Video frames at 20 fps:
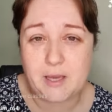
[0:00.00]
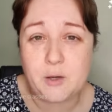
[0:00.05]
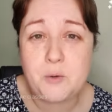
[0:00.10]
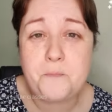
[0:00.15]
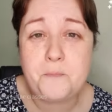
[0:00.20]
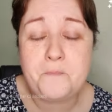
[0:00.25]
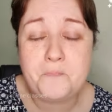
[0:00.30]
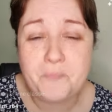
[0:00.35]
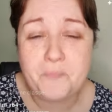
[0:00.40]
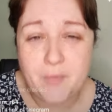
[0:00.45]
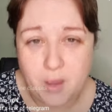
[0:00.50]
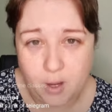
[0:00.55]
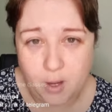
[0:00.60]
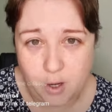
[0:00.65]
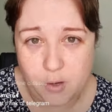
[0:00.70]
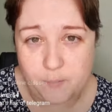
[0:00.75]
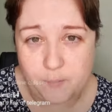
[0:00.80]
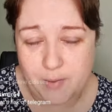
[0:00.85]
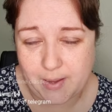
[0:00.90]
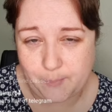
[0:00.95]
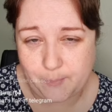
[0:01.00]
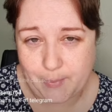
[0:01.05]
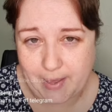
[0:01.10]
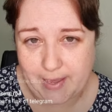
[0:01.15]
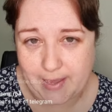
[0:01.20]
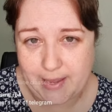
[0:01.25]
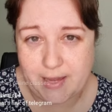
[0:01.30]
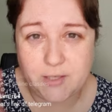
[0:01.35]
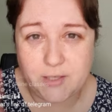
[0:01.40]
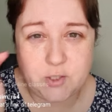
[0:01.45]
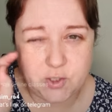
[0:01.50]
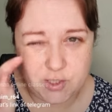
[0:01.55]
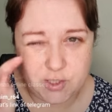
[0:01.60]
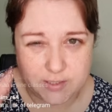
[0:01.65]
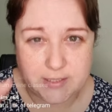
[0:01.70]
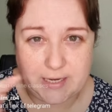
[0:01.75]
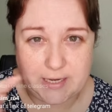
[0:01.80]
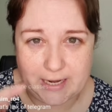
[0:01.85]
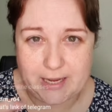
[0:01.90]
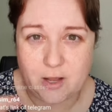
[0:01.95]
on my page. Just click on
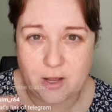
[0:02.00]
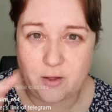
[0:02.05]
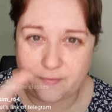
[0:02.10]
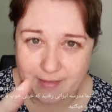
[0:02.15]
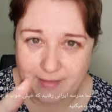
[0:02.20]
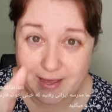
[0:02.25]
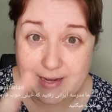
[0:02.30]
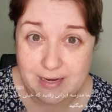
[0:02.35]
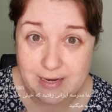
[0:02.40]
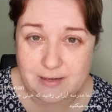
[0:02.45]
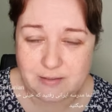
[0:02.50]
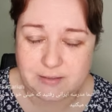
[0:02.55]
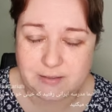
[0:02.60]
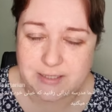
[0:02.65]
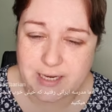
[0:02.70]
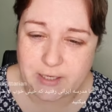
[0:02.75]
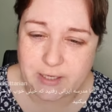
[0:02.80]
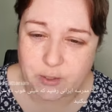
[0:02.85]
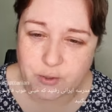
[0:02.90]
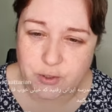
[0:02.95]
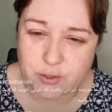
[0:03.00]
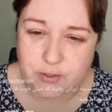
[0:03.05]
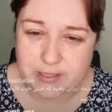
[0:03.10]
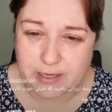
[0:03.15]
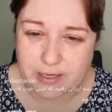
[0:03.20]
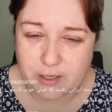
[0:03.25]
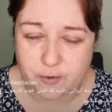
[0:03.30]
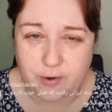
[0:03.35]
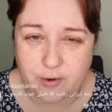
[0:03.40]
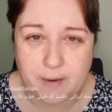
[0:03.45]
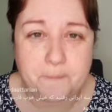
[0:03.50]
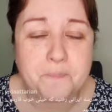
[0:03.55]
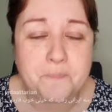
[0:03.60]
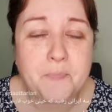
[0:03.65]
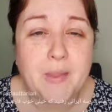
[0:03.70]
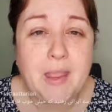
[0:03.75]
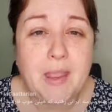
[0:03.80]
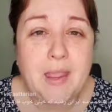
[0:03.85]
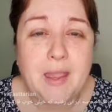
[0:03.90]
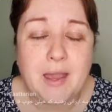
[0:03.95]
that. It'll take you to Telegram.
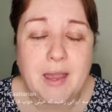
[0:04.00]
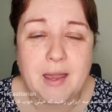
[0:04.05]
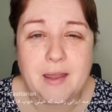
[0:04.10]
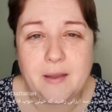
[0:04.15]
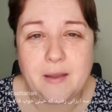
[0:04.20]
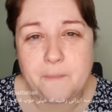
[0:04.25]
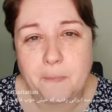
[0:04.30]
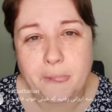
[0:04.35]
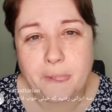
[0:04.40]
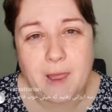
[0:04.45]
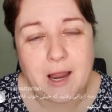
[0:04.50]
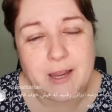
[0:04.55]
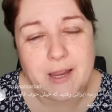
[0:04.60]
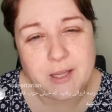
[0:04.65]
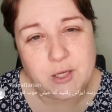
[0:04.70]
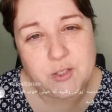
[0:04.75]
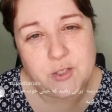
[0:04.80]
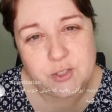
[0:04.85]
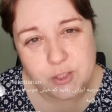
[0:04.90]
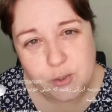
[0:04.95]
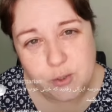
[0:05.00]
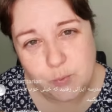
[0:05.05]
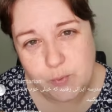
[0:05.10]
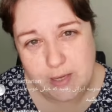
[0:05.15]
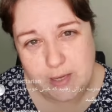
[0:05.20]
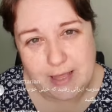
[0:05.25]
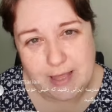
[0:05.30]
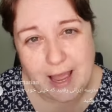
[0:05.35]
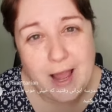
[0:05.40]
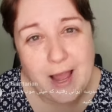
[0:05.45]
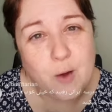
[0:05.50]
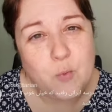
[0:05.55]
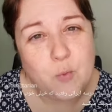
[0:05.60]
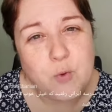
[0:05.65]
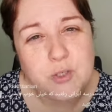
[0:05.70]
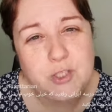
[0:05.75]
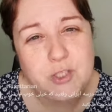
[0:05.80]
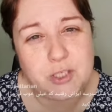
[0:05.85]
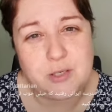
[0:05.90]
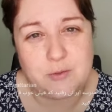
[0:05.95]
I could do with, how would you say
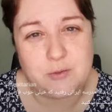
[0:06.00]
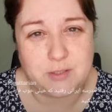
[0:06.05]
that in